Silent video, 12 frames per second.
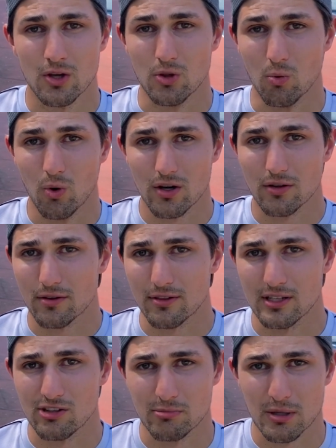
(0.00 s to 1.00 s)
The one other
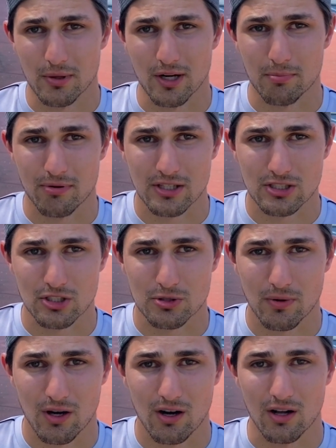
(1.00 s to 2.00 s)
thing to remember about a
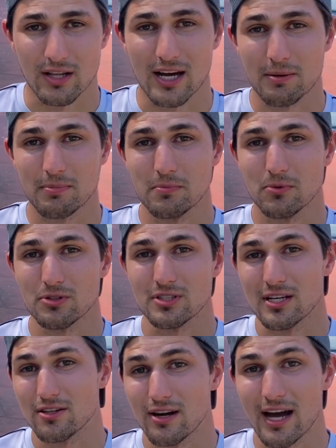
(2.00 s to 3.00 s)
pressureless ball, a lot of people will
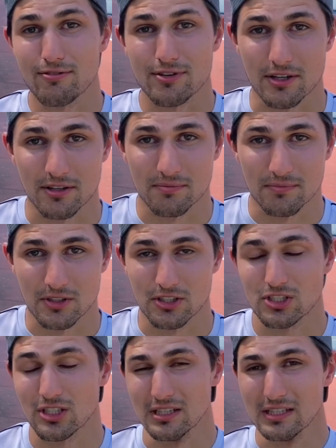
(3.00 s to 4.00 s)
say they're heavier. They're
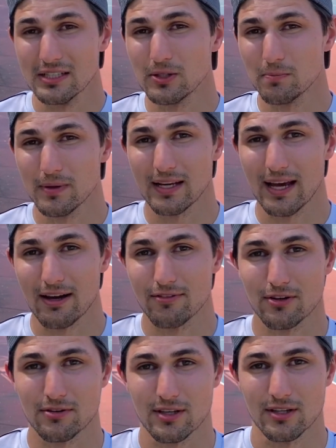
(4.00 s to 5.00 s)
just a little bit
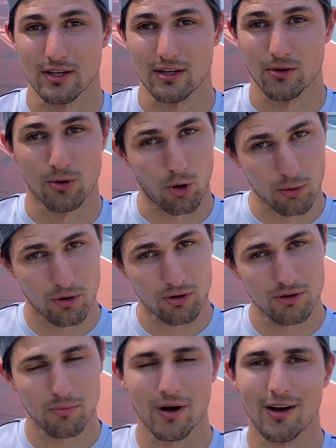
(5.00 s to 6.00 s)
heavier than the
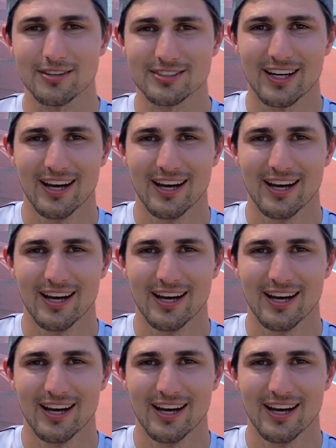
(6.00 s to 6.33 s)
normal balls.